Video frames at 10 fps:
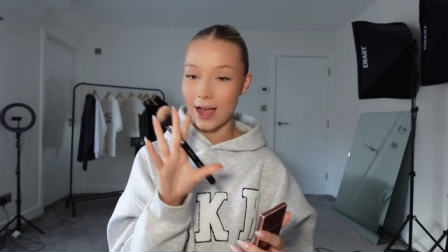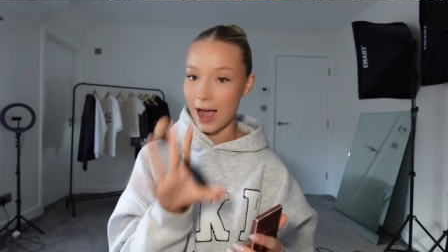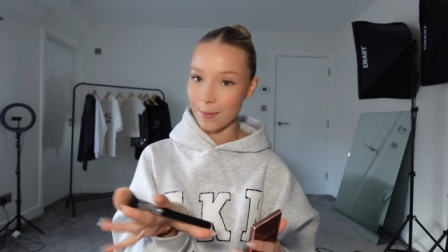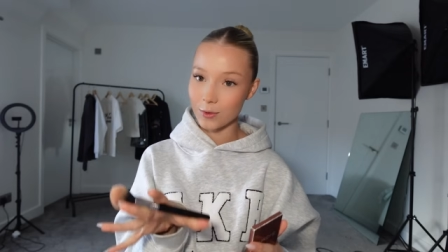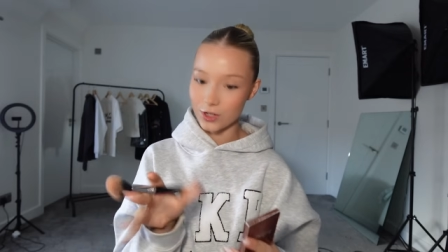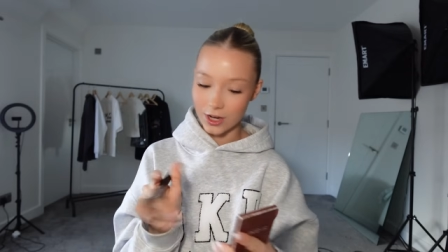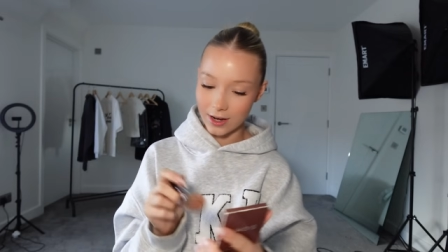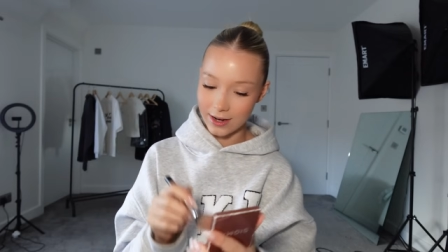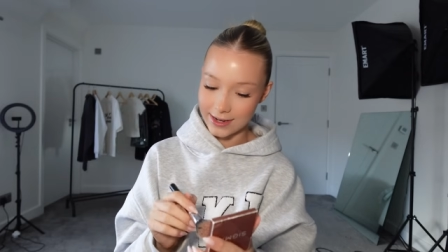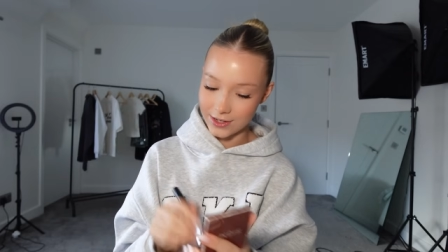
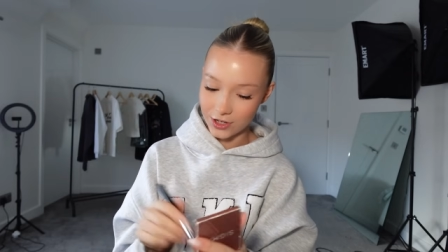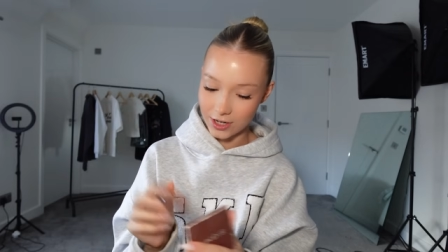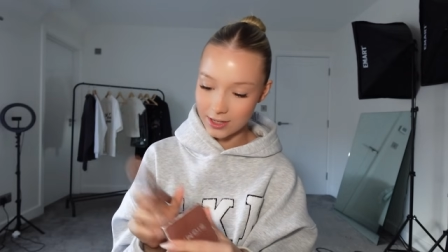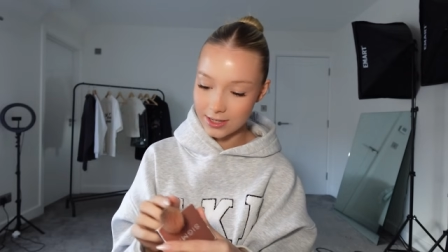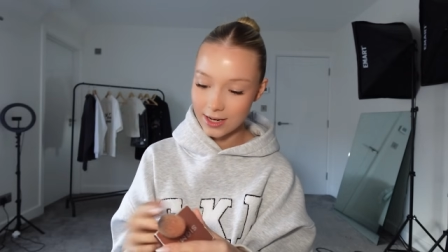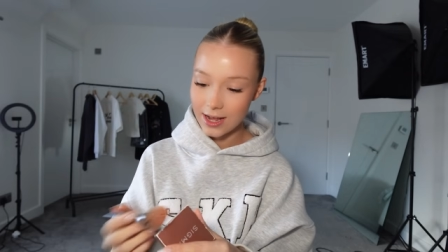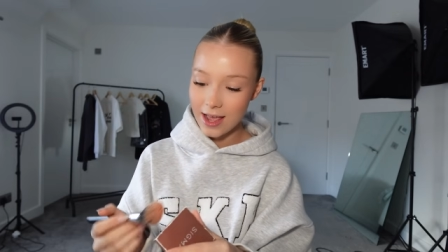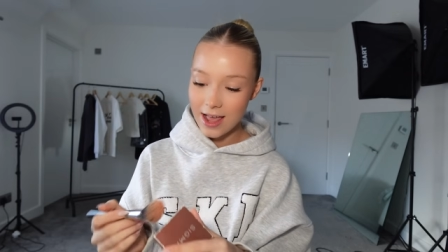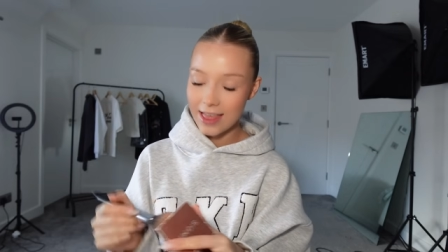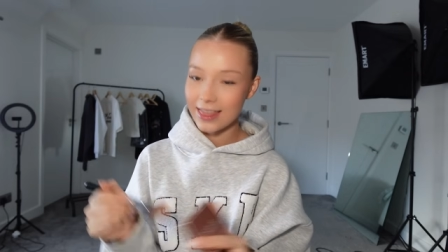Hamilton is just
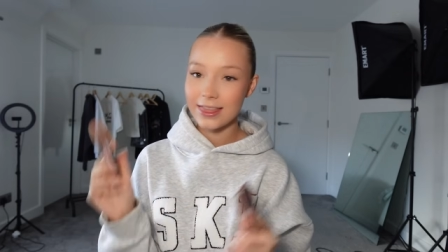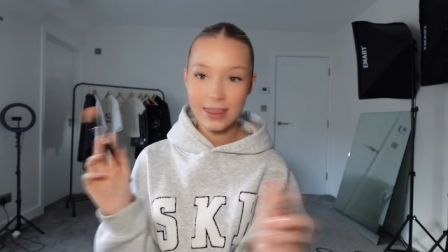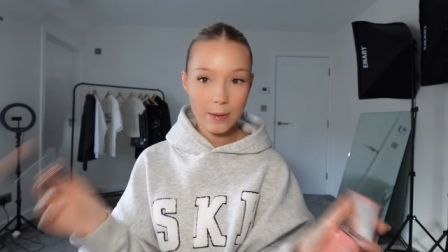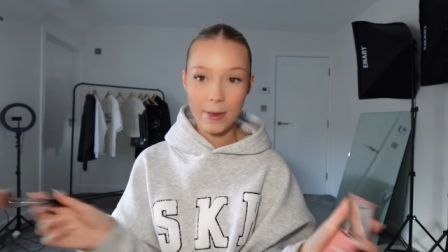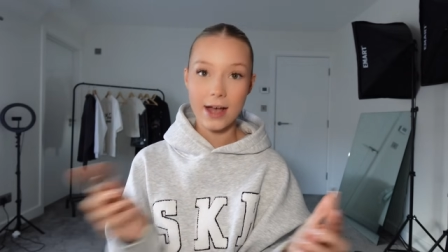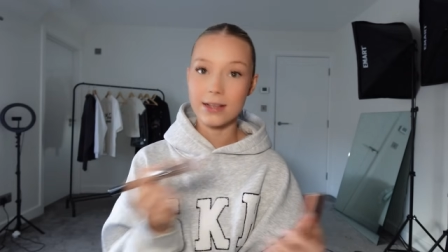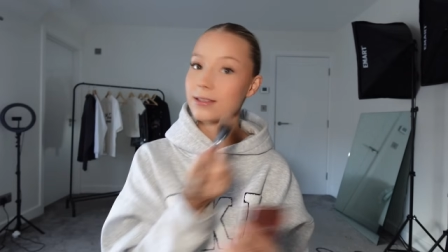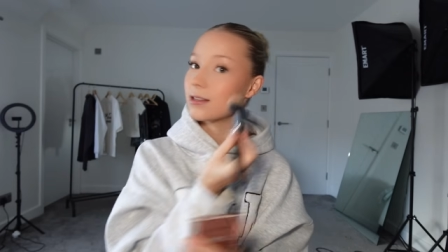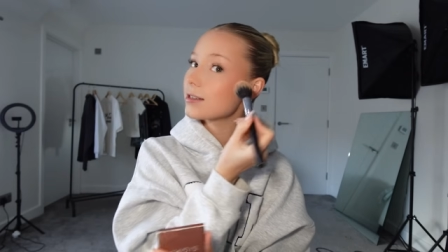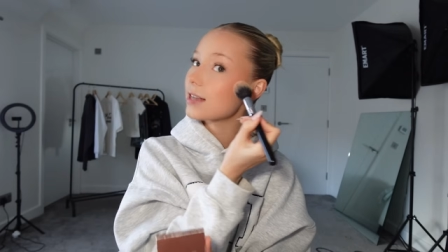the best.
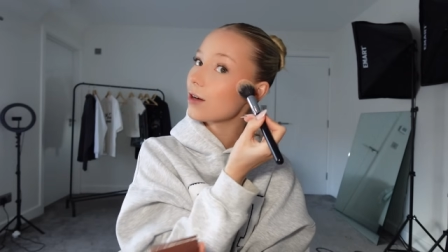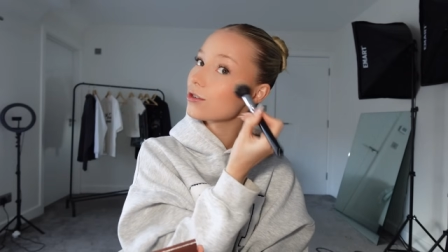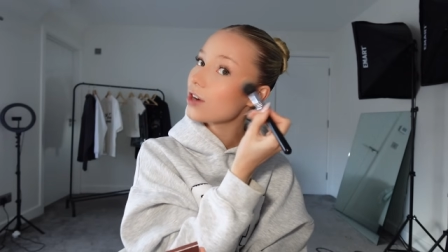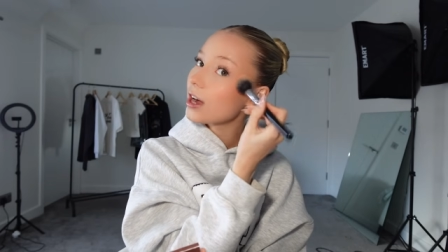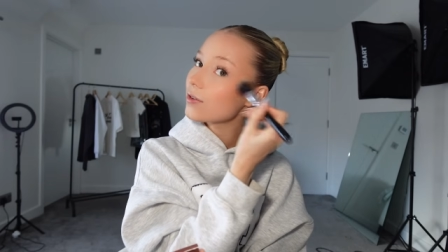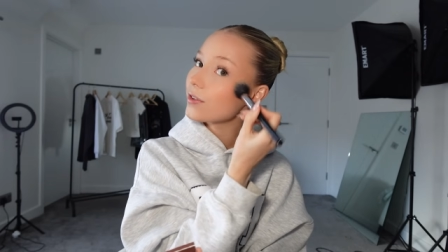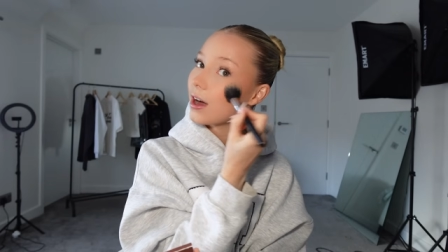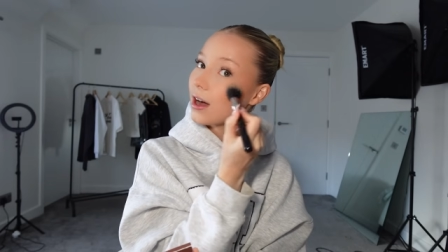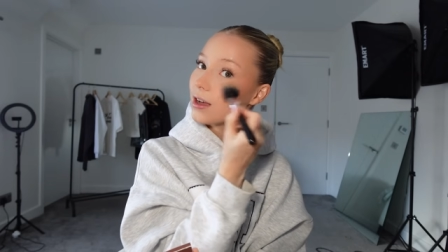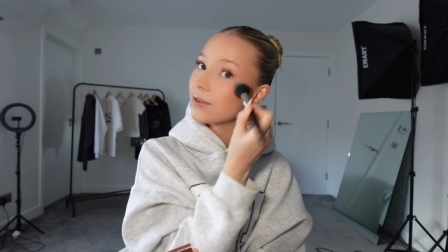The soundtrack for
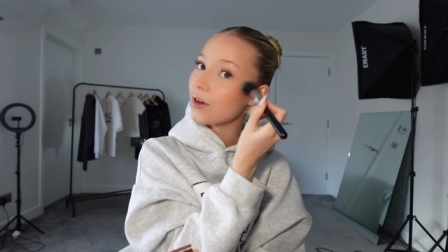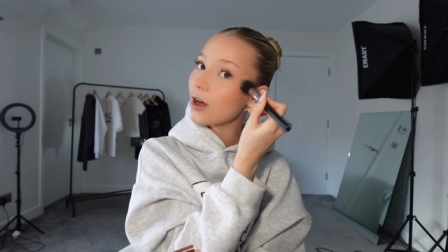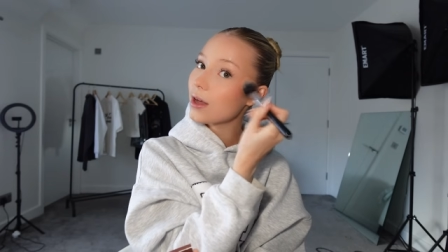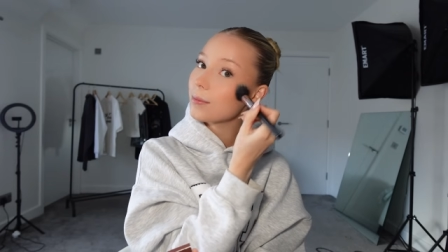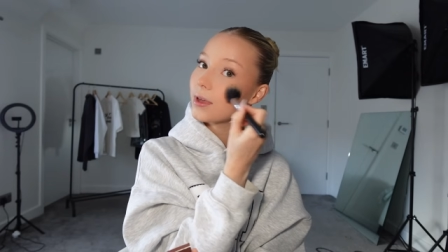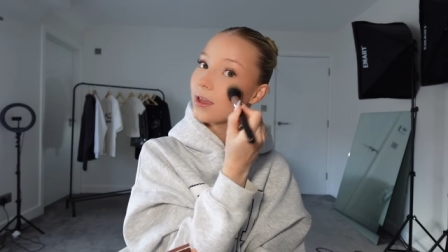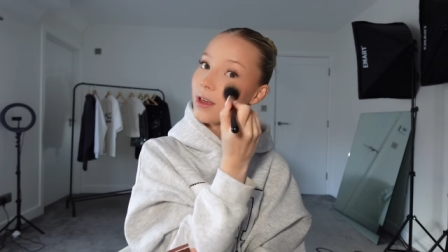that, if I'm